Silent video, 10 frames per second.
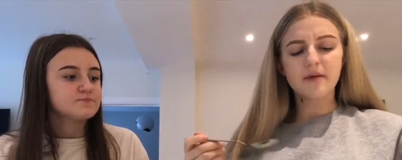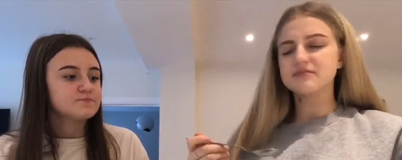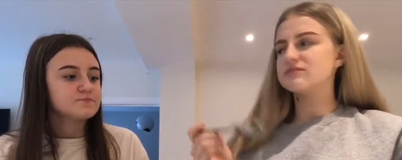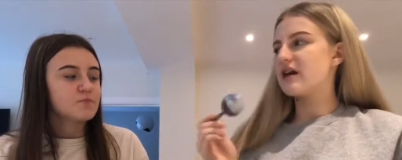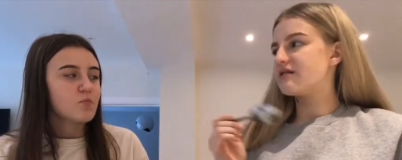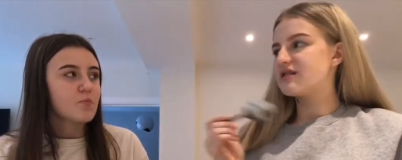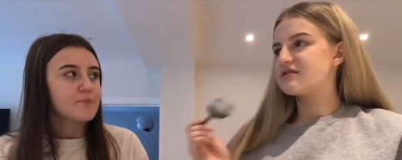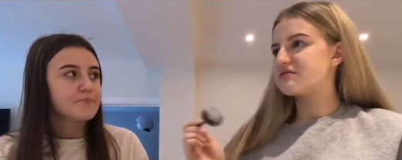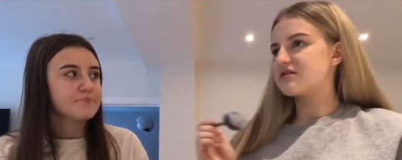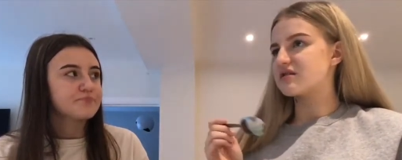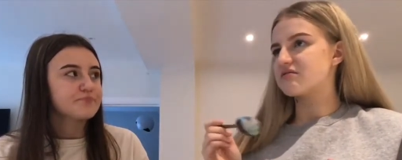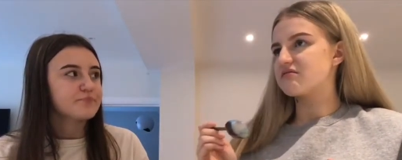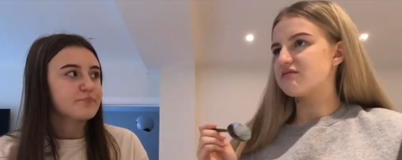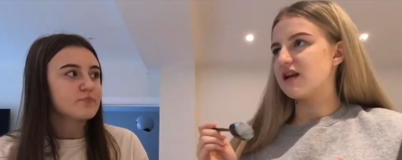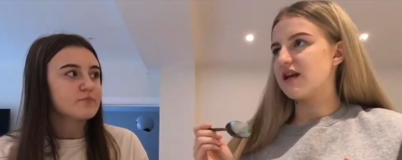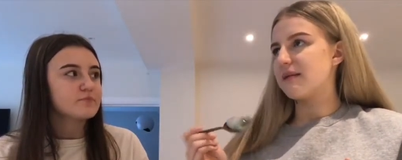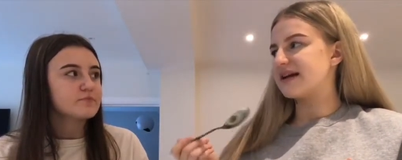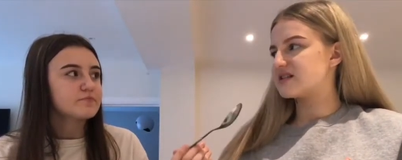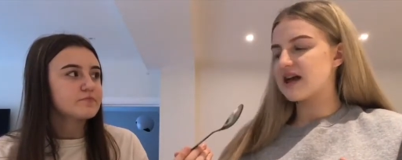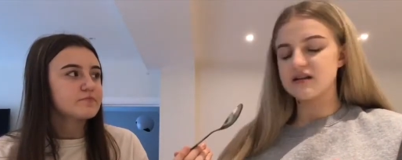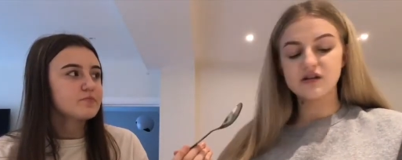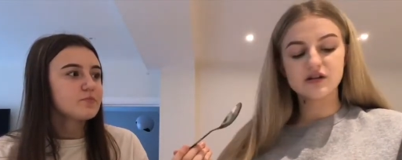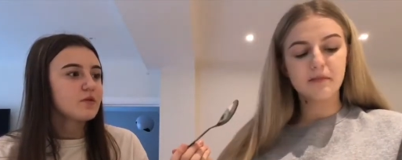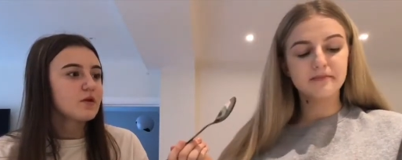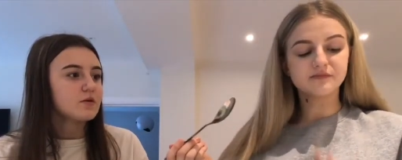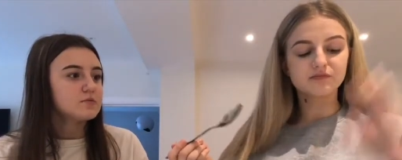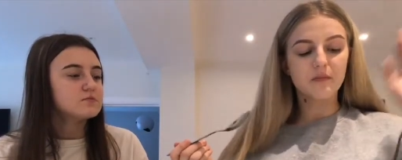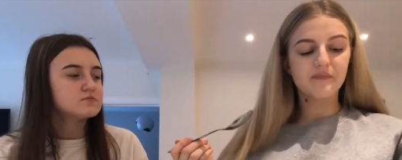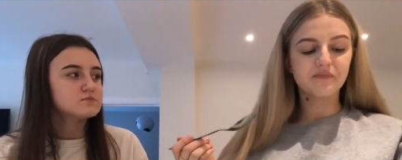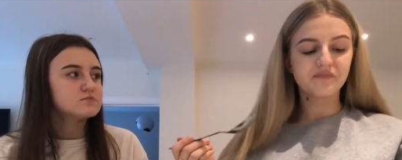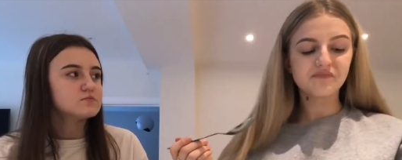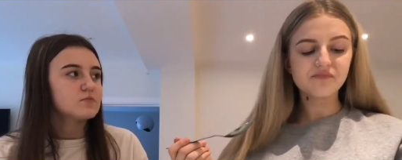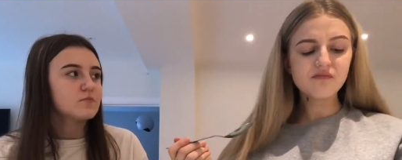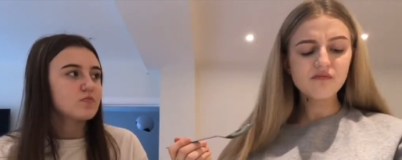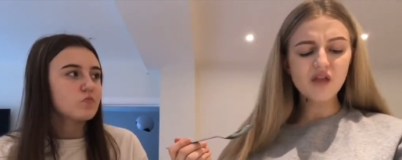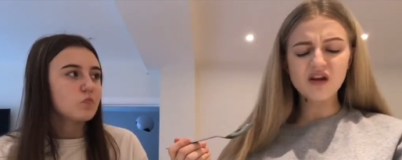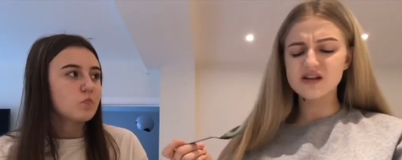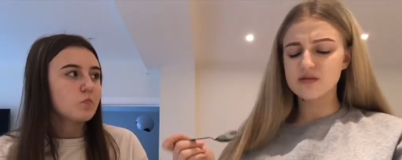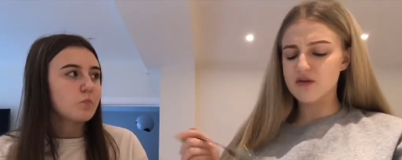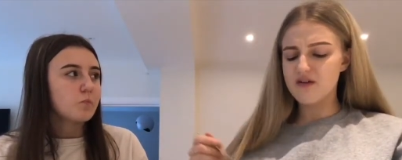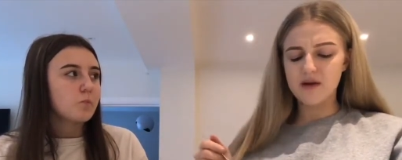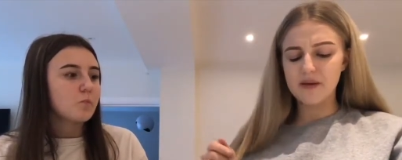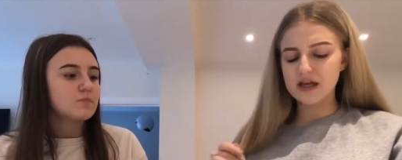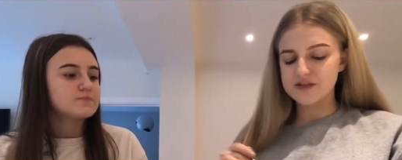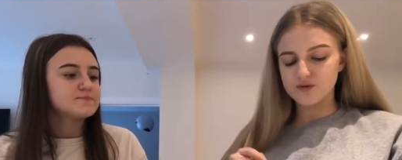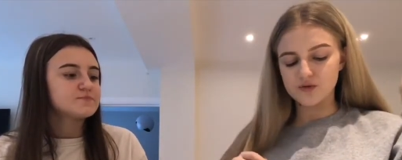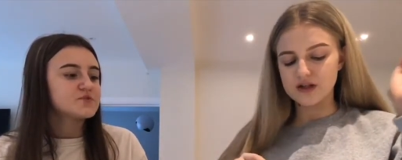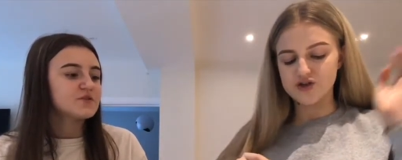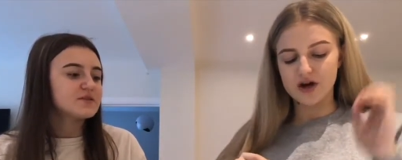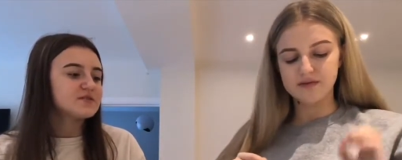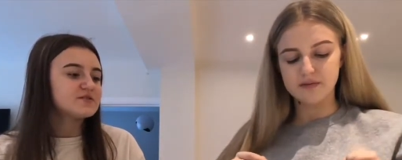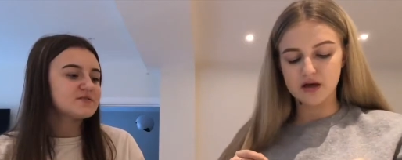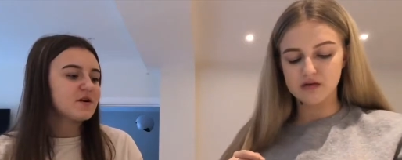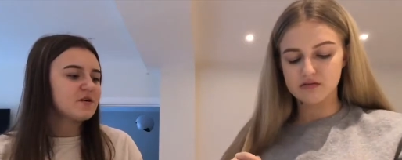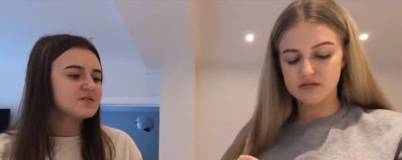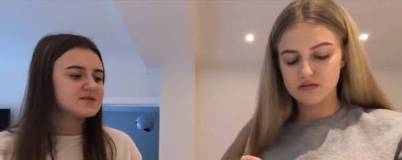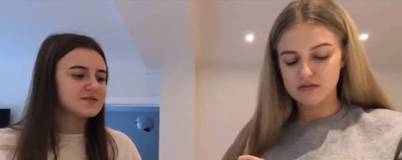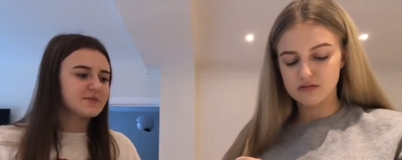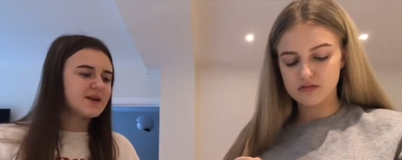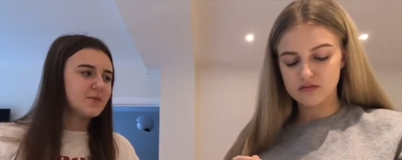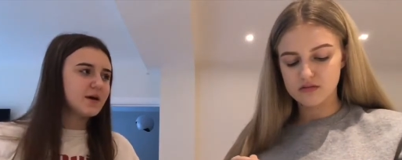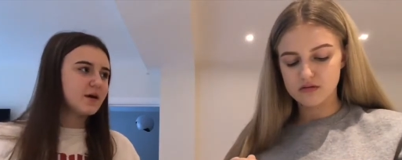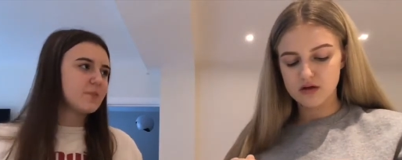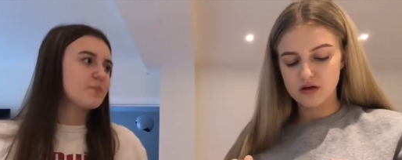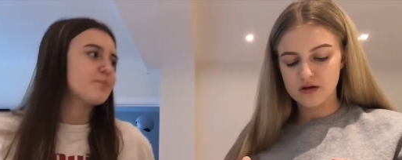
Speaker 1: But it doesn't really make sense because they were very peaceful. These tribesmen. tribesmen. They
Speaker 2: just asked them anyway.